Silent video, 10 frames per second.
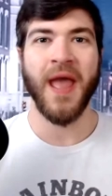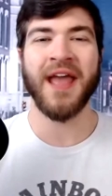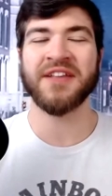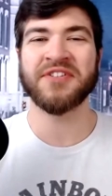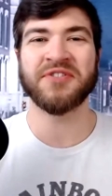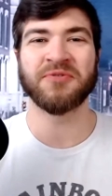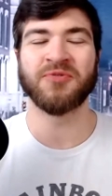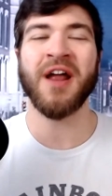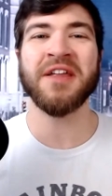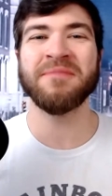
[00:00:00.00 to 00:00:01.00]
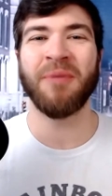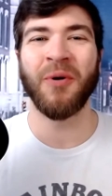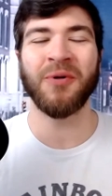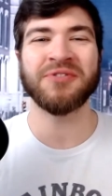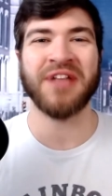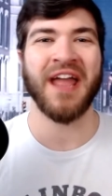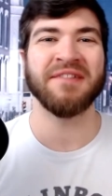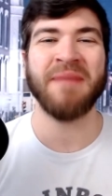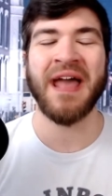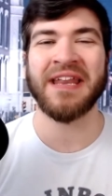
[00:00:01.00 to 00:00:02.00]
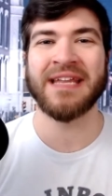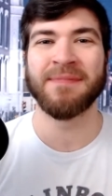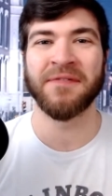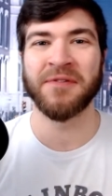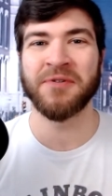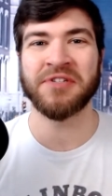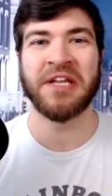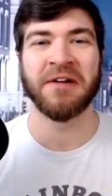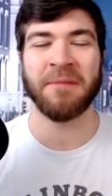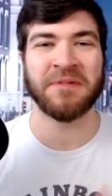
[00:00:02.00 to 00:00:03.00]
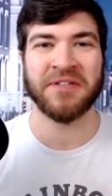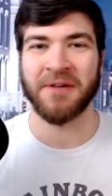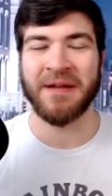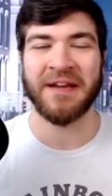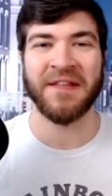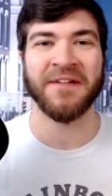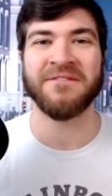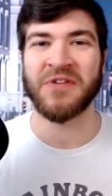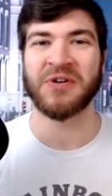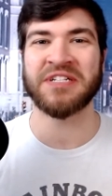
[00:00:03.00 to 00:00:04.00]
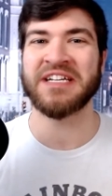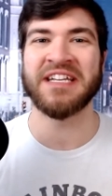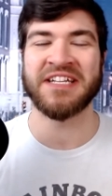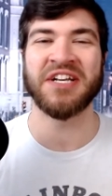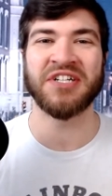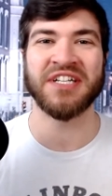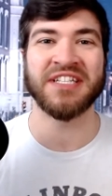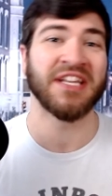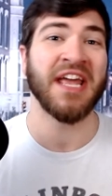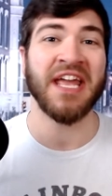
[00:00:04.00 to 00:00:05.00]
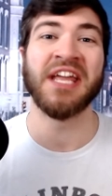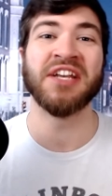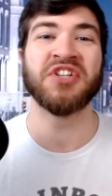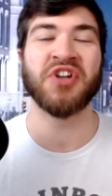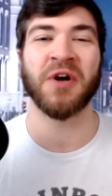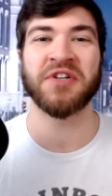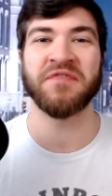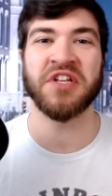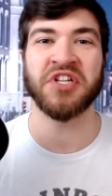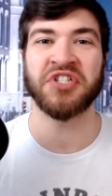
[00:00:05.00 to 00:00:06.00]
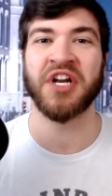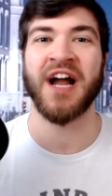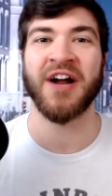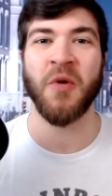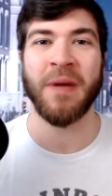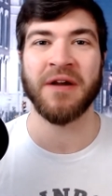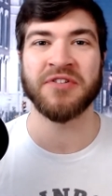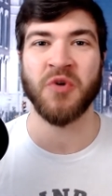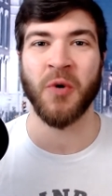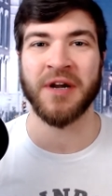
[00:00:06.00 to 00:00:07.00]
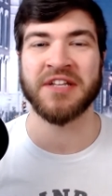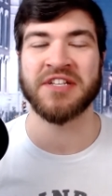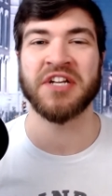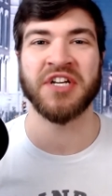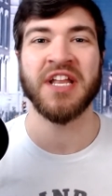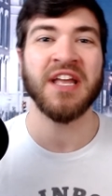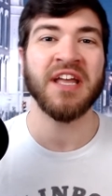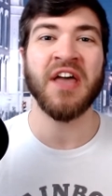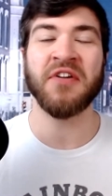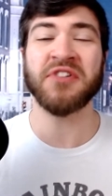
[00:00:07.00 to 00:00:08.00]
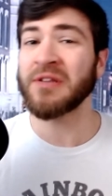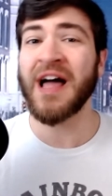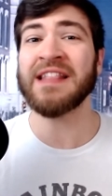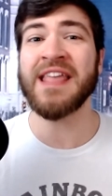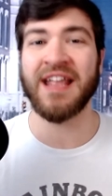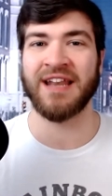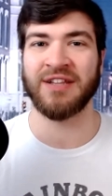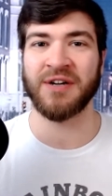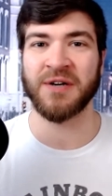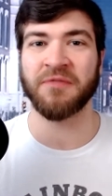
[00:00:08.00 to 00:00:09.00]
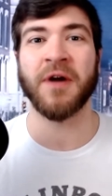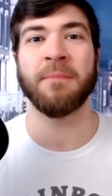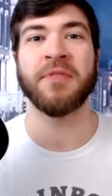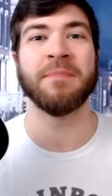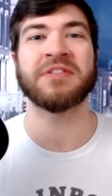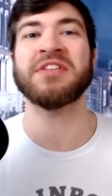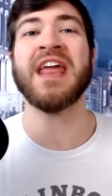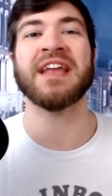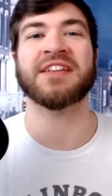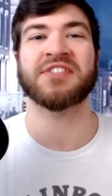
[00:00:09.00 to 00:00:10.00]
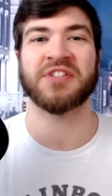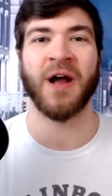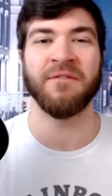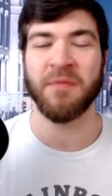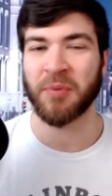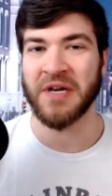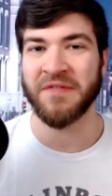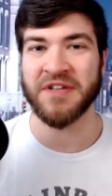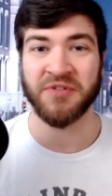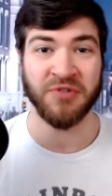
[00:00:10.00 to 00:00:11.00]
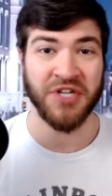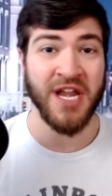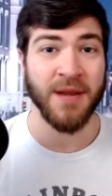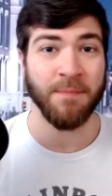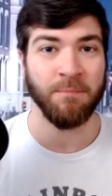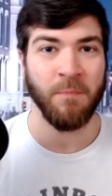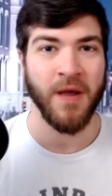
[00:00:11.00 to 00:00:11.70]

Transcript: As Ryan Poles and Matt Eberflus gear up to start making their first decisions in charge of this Chicago Bears organization, there's a lot they can learn from the mistakes of the previous regime.